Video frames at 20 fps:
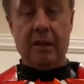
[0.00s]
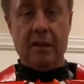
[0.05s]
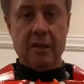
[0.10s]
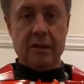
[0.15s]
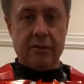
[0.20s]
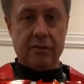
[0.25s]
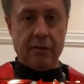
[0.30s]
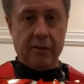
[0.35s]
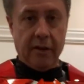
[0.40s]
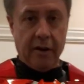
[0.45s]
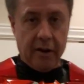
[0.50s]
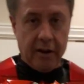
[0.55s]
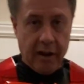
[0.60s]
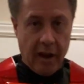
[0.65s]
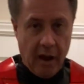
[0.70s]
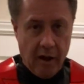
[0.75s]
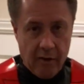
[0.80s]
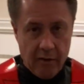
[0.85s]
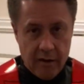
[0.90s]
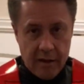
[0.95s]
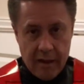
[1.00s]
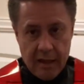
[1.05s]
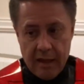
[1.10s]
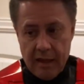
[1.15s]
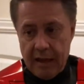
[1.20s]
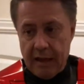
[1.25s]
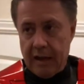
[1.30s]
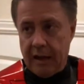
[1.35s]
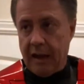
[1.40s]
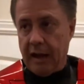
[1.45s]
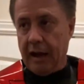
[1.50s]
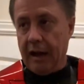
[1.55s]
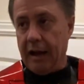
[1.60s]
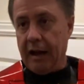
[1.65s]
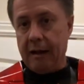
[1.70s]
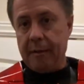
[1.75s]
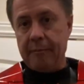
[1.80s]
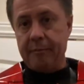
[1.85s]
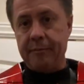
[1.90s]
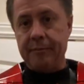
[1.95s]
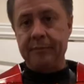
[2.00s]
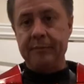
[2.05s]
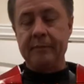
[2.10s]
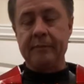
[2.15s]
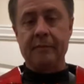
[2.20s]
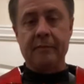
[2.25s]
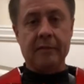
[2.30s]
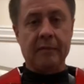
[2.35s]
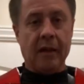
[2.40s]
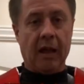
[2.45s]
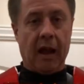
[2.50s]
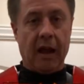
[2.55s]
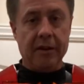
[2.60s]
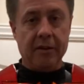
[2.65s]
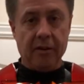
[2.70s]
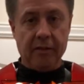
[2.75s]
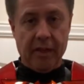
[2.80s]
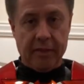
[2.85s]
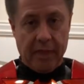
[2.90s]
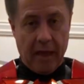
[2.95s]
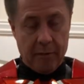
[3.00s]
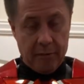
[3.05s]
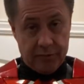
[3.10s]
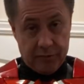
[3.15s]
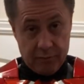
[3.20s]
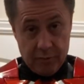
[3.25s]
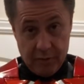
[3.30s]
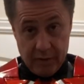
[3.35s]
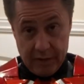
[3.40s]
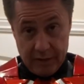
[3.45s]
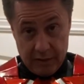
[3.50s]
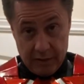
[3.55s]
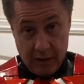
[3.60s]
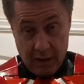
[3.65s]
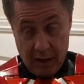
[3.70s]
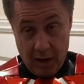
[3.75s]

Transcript: So there you go. I know that was really